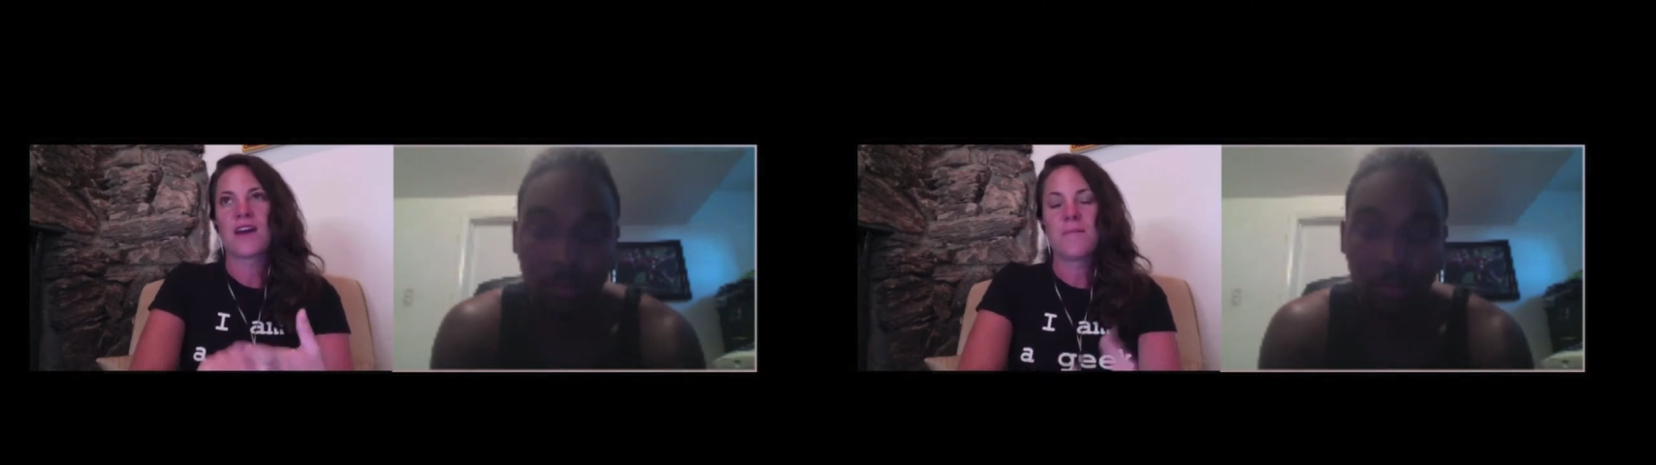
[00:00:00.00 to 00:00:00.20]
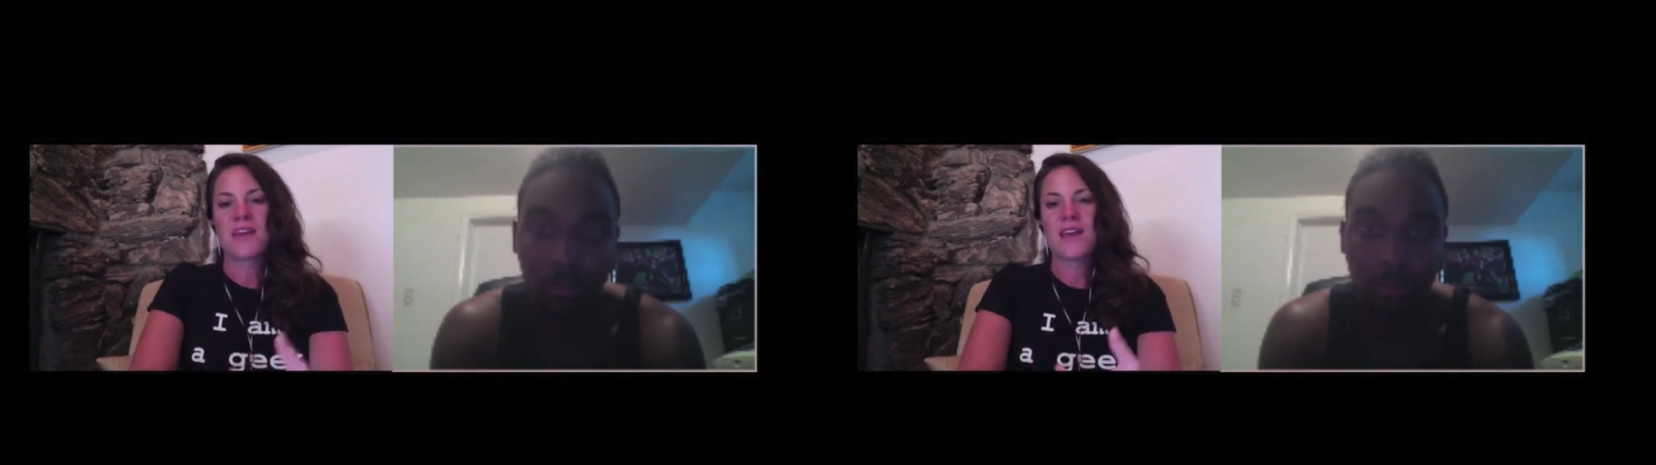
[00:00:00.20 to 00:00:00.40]

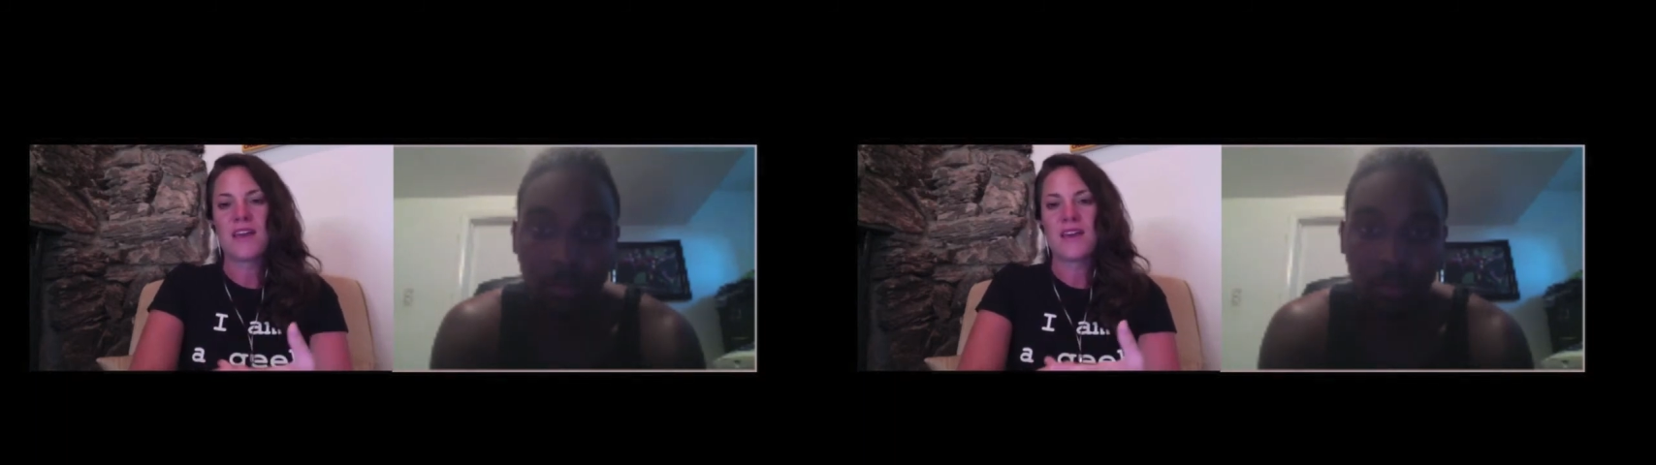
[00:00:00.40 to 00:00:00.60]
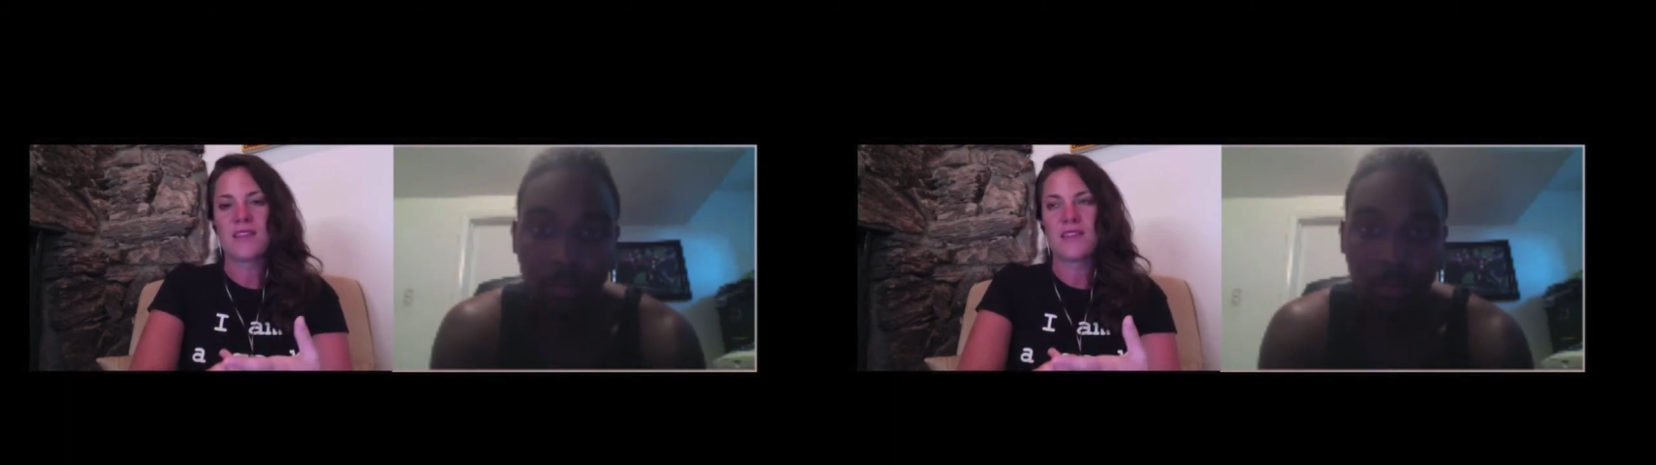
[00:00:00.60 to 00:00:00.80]
The
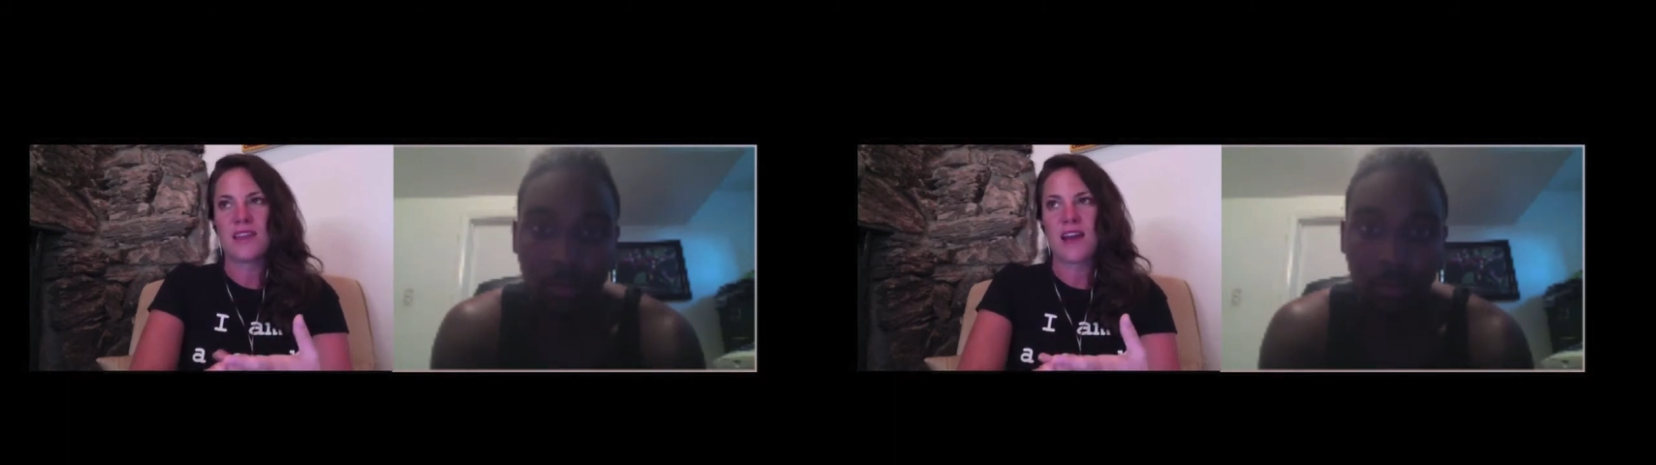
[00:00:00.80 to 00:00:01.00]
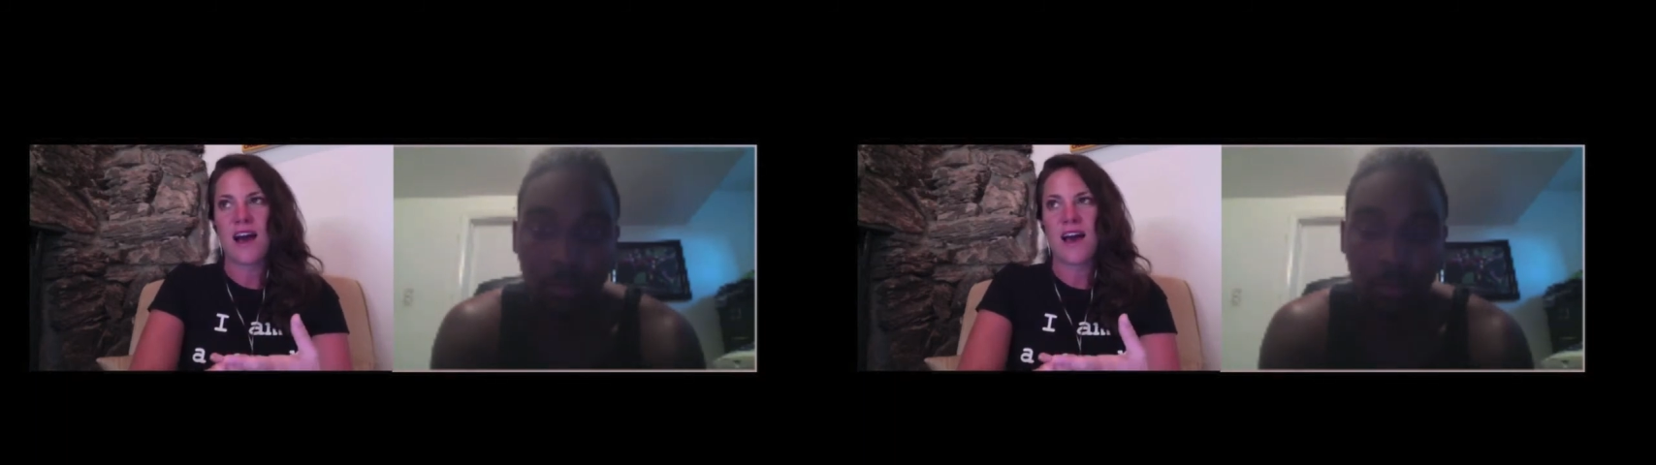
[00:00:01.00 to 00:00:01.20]
company
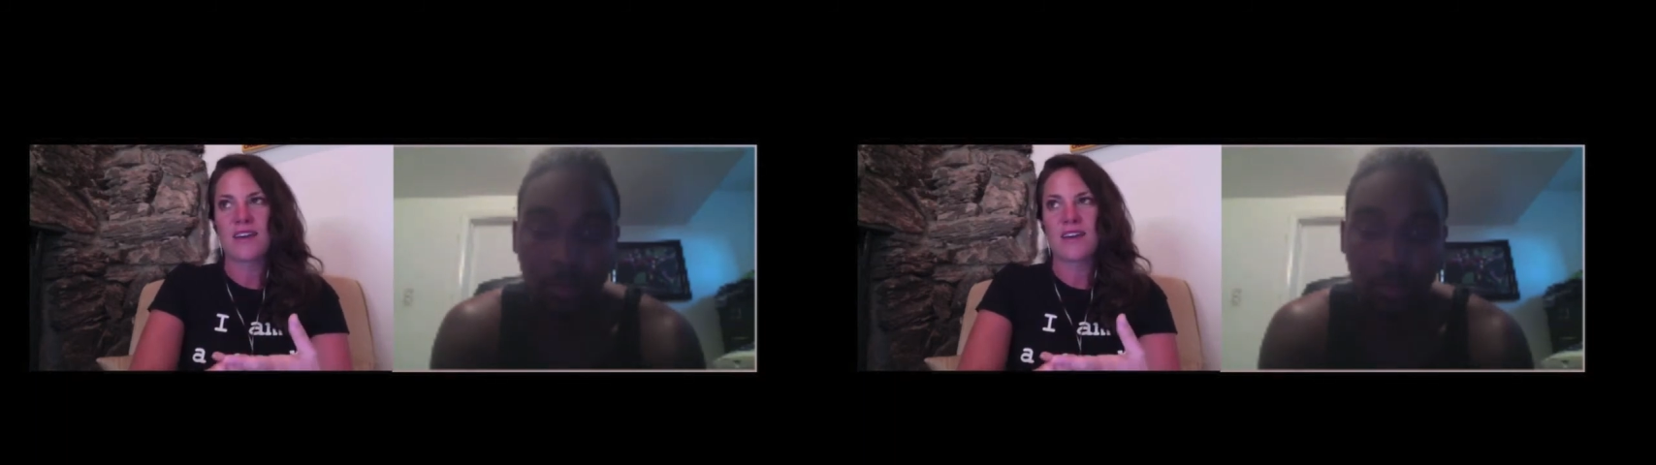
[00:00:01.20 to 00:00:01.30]
that